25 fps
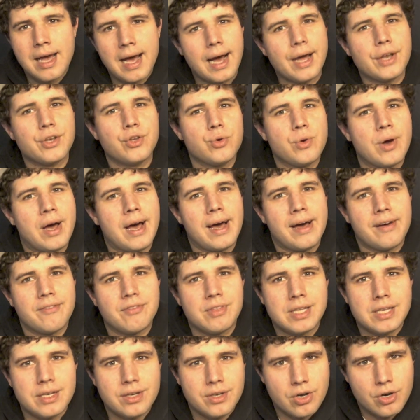I do have
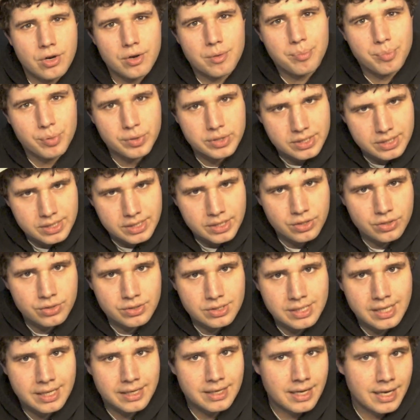the Dunk
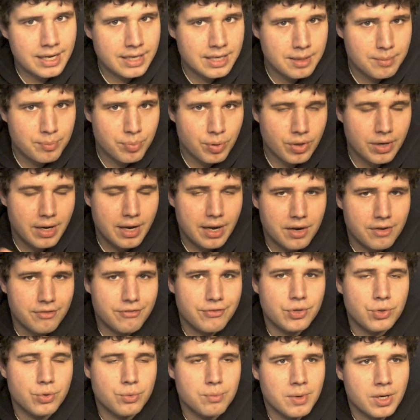Brazils that Nike put out a
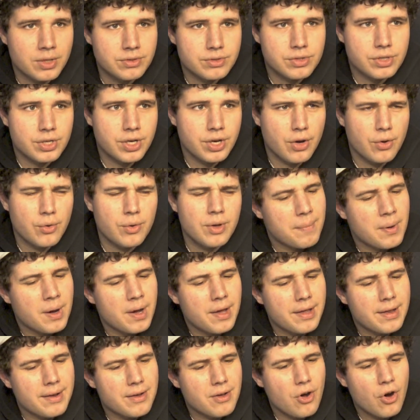few months ago,
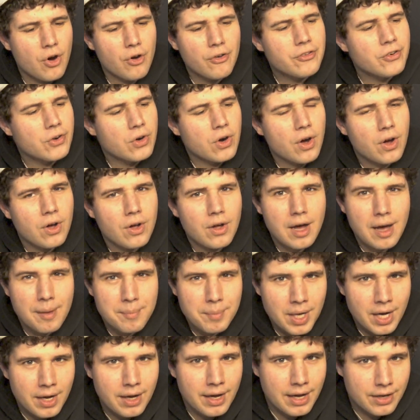but overall
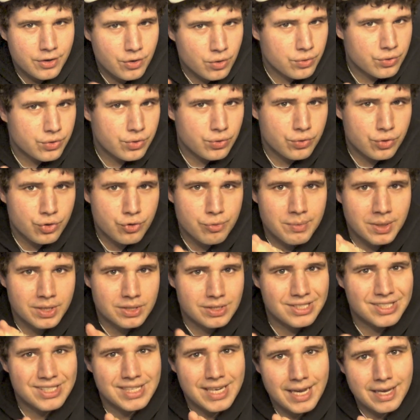I don't do too much
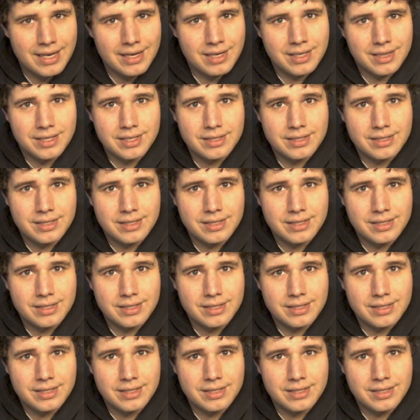skating.